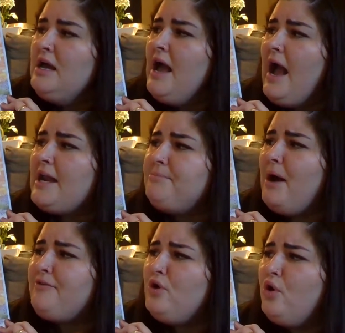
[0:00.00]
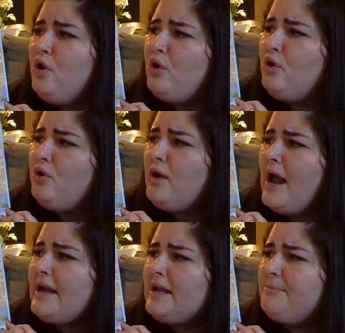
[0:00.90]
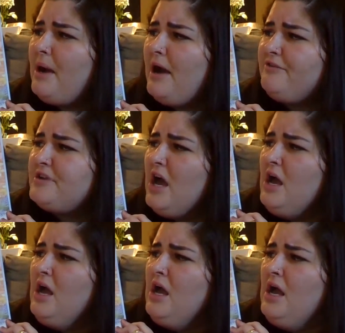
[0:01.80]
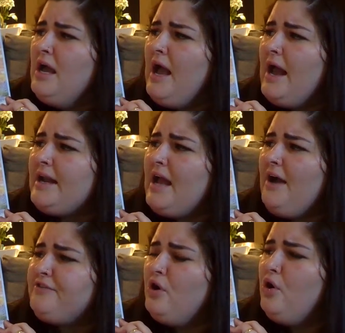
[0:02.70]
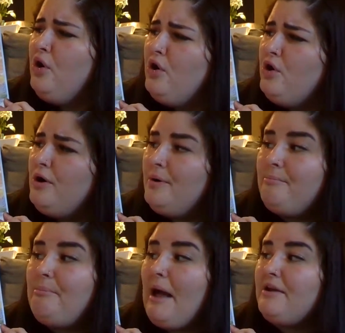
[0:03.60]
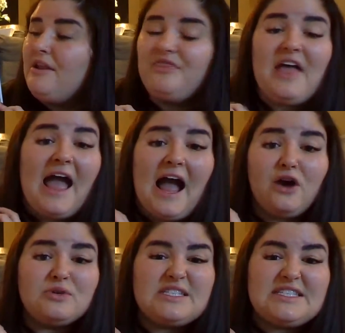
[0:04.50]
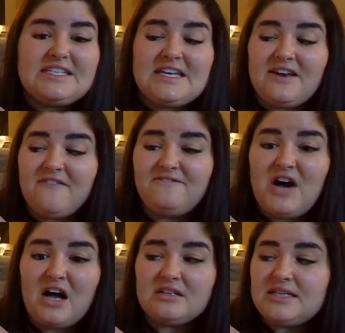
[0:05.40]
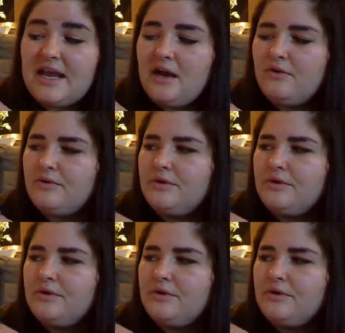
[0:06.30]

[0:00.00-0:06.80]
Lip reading: and he puffed and he puffed and he huffed, but the house didn't fall down.